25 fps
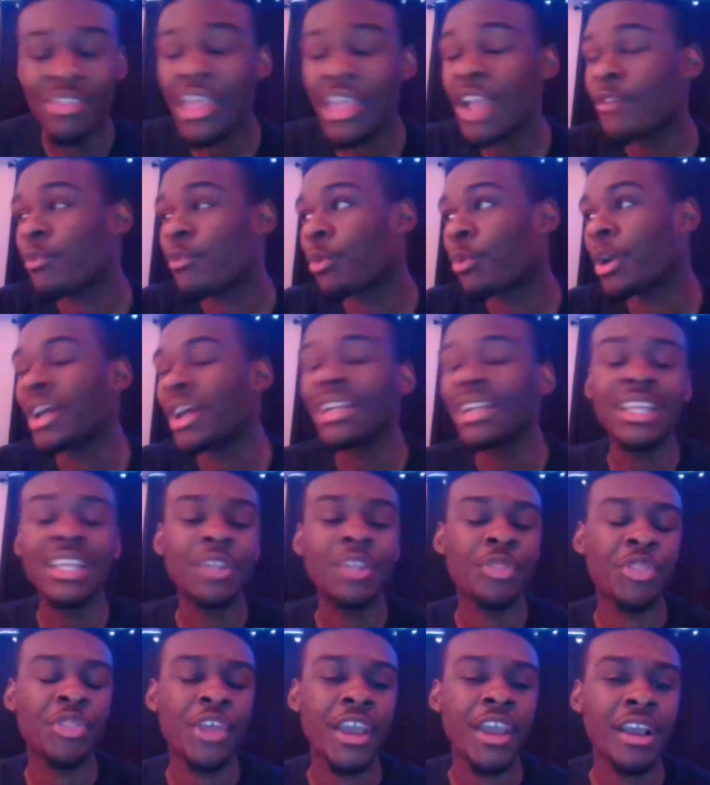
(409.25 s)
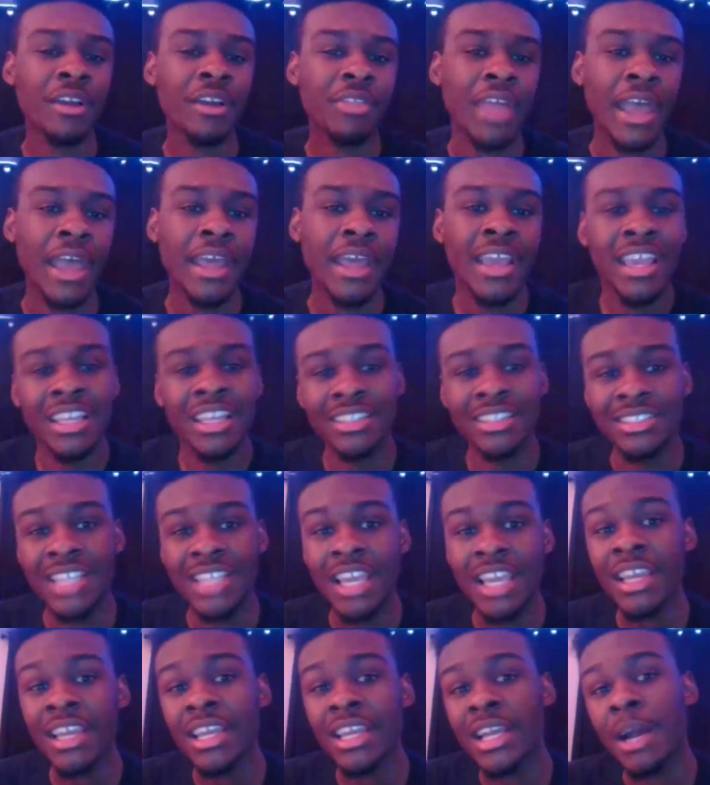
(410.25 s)
They really think that
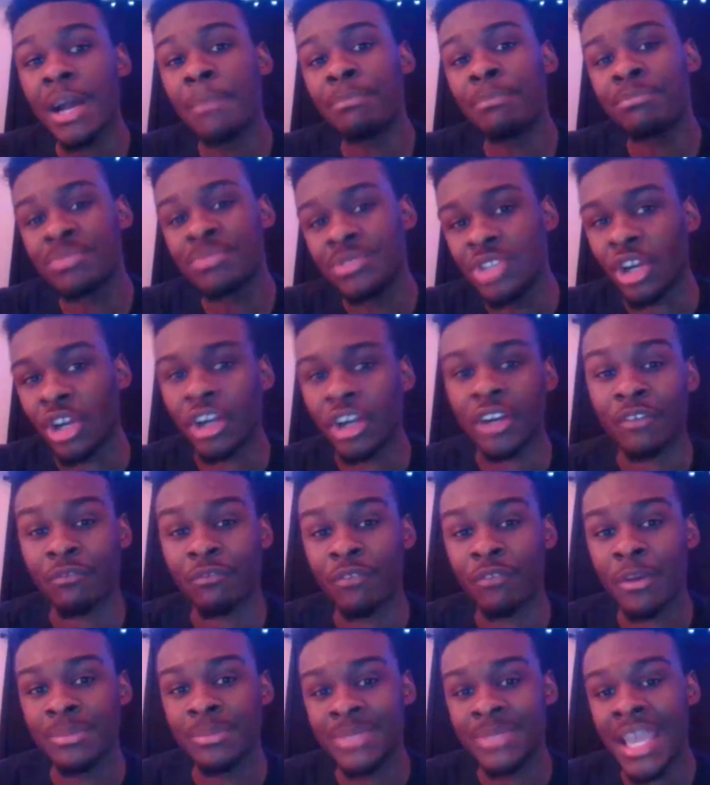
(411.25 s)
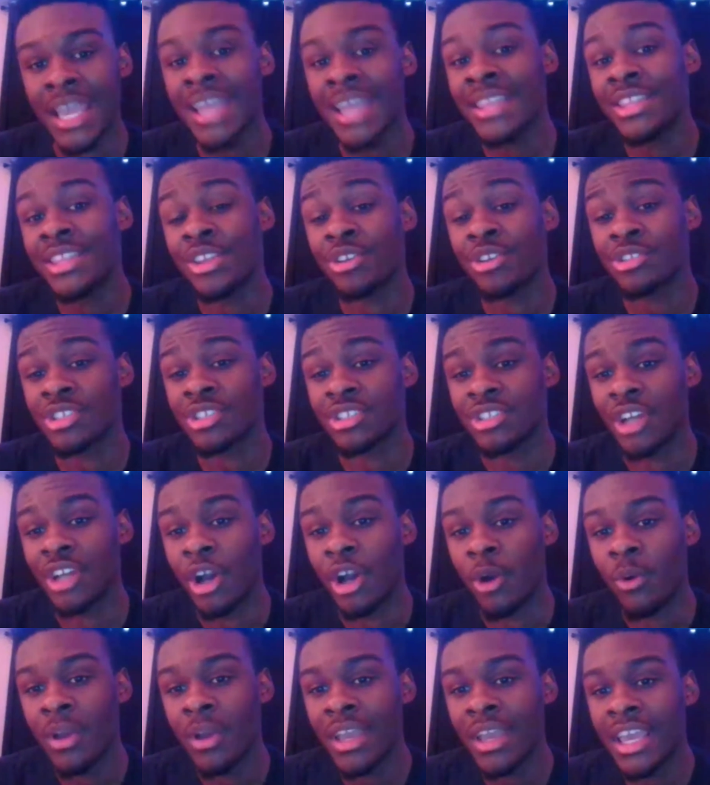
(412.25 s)
digging up dirt from 10 years
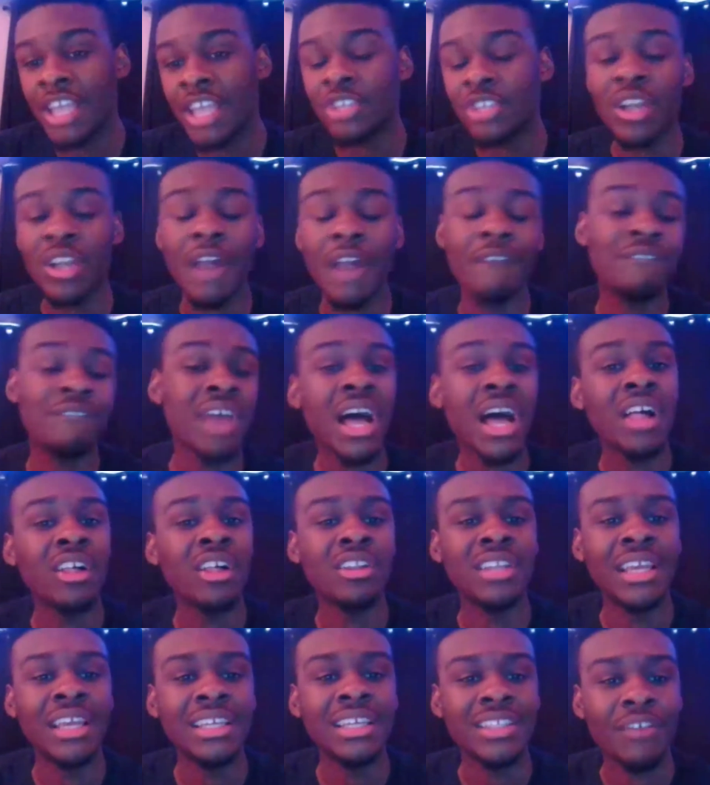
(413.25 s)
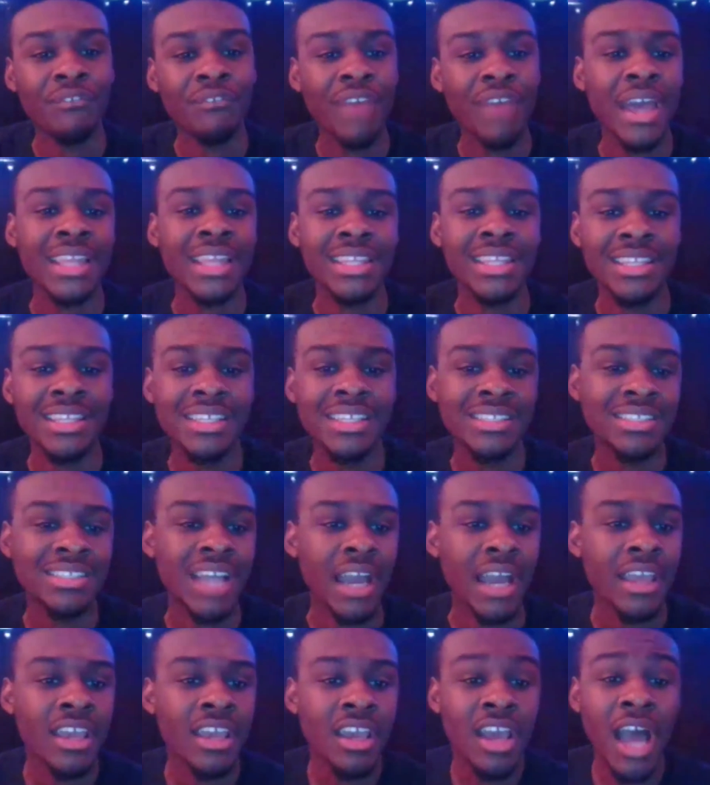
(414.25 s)
ago is gonna validate the fact that this
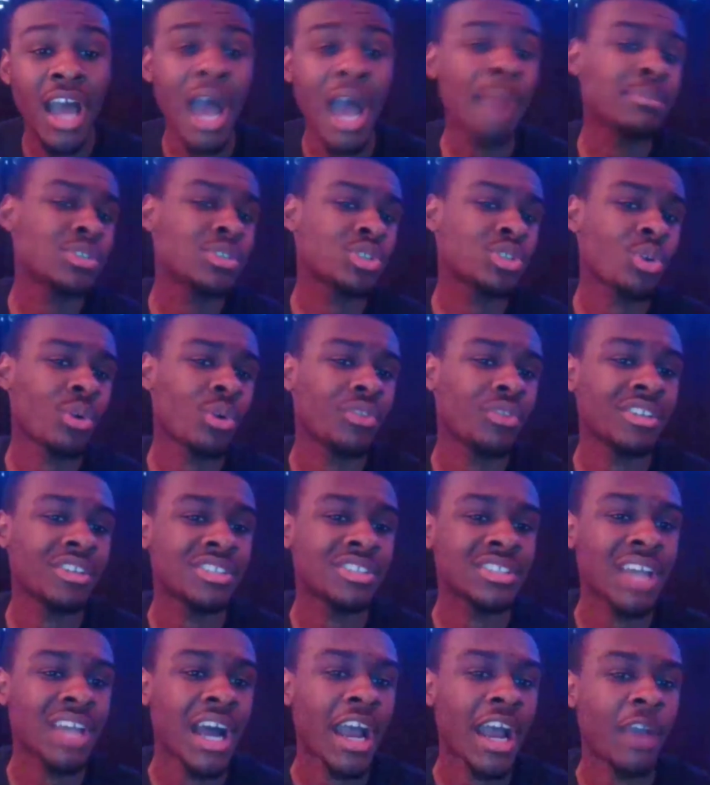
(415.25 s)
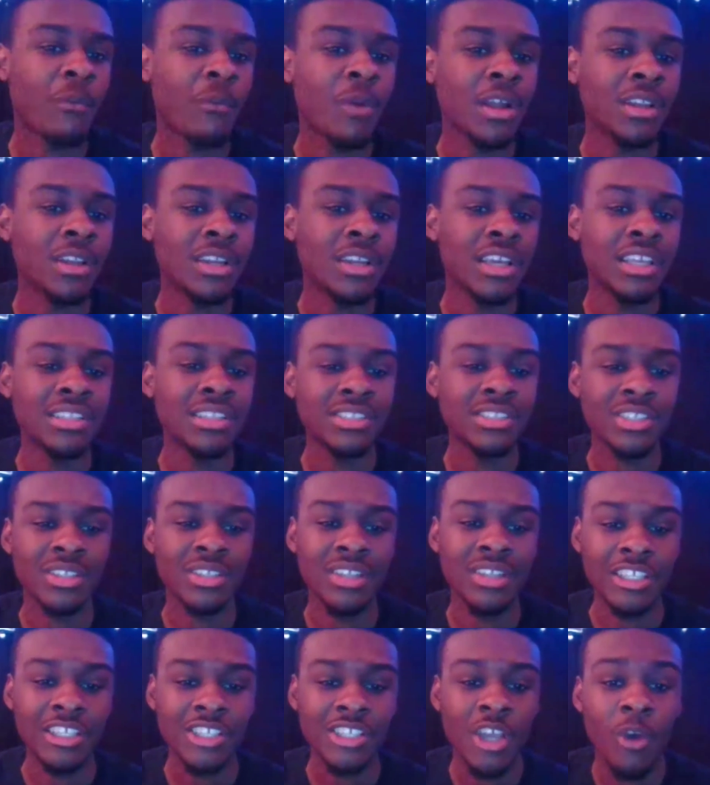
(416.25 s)
guy, I'm sure this guy went
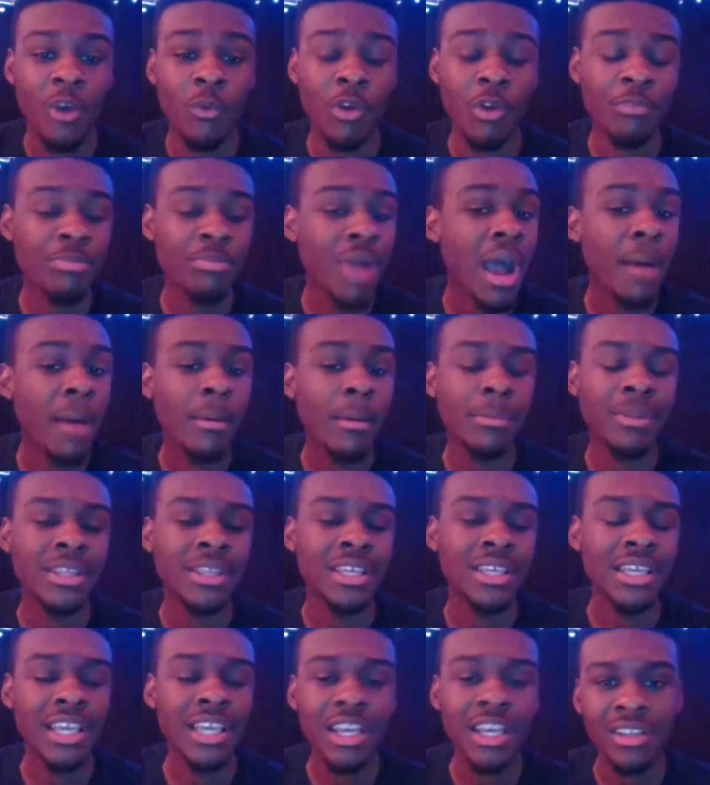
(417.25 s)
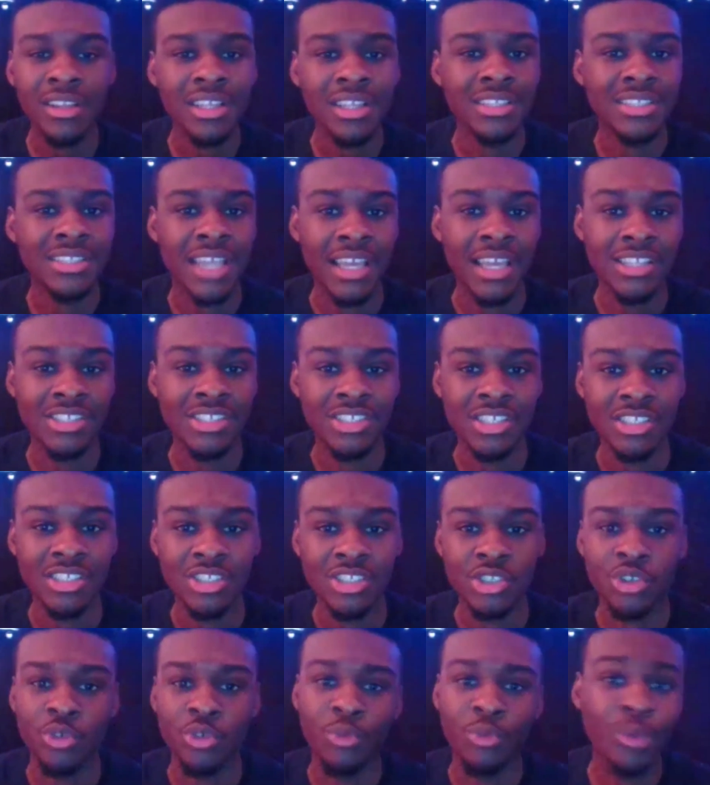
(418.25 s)
into this with probably ill
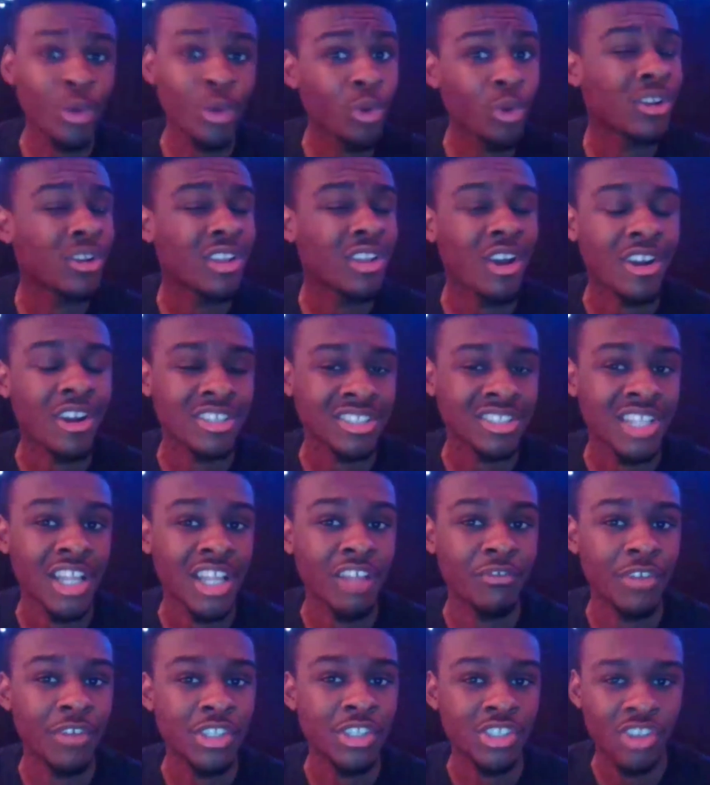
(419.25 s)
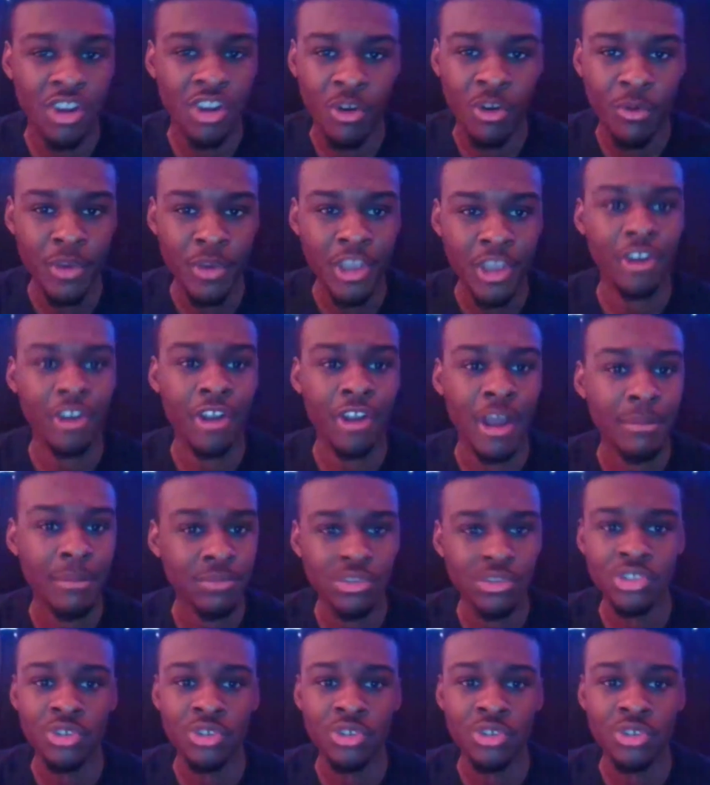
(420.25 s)
intentions to ruin Lars Sullivan's career, I'm